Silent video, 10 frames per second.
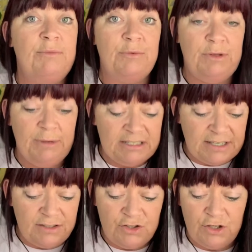but if
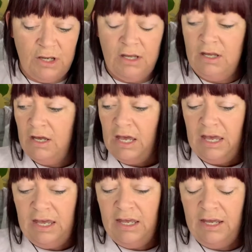you ever get stuck, just
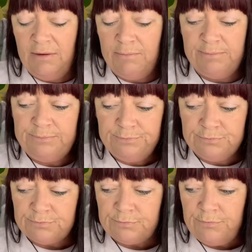give me a wee message.